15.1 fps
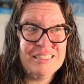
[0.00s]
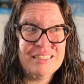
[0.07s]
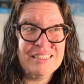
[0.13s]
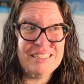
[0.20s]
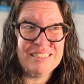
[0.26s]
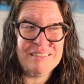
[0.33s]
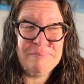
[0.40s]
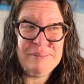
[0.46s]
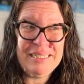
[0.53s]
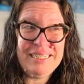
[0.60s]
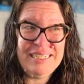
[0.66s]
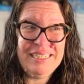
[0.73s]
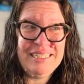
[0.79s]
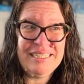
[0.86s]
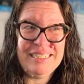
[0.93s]

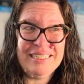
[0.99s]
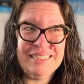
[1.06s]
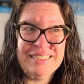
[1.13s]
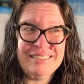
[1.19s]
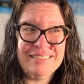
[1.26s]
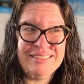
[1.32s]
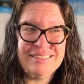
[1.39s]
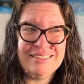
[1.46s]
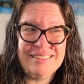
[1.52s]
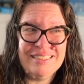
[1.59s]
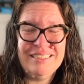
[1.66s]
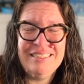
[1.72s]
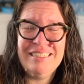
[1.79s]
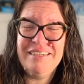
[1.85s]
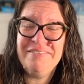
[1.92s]
therapy is
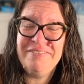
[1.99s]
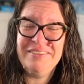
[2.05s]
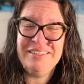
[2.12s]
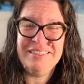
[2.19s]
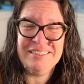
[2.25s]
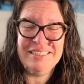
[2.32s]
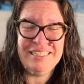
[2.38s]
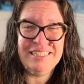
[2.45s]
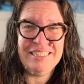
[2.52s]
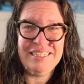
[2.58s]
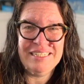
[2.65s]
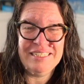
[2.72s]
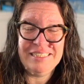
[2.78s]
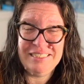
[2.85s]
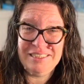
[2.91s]

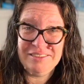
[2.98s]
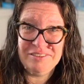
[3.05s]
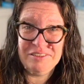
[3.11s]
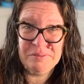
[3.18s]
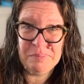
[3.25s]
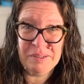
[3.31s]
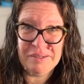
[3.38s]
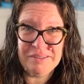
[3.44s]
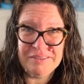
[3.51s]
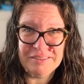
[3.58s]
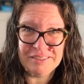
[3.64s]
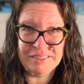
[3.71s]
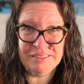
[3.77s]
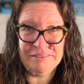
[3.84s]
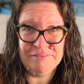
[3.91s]
definitely a huge part
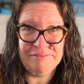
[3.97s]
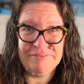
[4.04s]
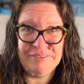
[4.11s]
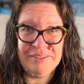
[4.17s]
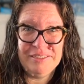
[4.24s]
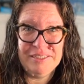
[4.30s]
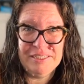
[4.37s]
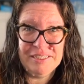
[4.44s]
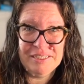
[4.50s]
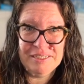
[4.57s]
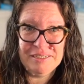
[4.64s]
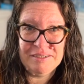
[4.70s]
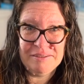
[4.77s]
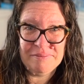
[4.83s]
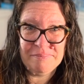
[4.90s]
of
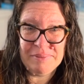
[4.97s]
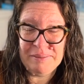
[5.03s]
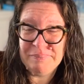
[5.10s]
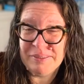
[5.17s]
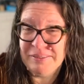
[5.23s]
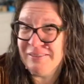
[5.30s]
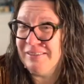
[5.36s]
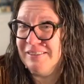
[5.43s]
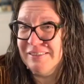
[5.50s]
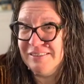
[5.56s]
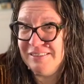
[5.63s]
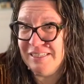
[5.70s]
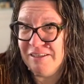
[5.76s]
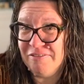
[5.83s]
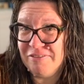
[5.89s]
my personal
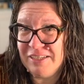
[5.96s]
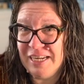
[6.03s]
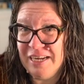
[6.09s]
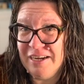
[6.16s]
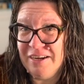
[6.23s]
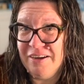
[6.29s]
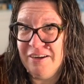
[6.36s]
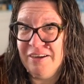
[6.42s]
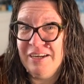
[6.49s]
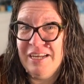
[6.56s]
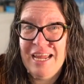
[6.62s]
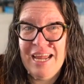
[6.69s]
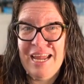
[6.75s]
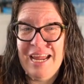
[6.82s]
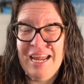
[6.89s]
self care,
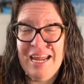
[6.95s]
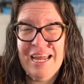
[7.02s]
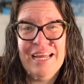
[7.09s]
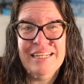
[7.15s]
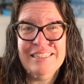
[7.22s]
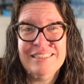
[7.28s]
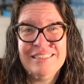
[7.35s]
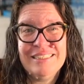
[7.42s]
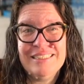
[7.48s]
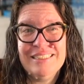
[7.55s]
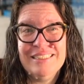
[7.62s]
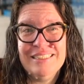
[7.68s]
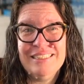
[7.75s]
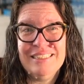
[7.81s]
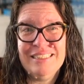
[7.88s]
and
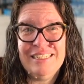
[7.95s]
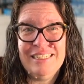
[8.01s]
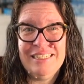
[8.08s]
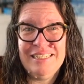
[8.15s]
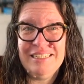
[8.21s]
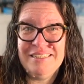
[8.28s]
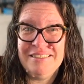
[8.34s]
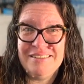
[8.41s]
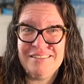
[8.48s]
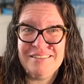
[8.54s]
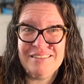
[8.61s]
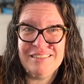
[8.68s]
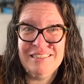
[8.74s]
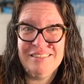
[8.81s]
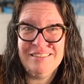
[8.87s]
it
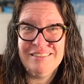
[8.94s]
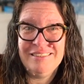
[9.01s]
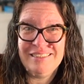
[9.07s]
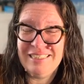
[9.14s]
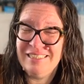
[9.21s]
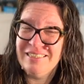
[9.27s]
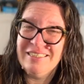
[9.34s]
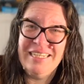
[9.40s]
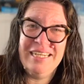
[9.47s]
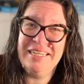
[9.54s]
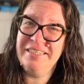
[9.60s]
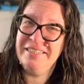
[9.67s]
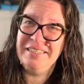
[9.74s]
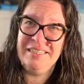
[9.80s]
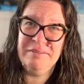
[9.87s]
has single
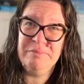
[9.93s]
handedly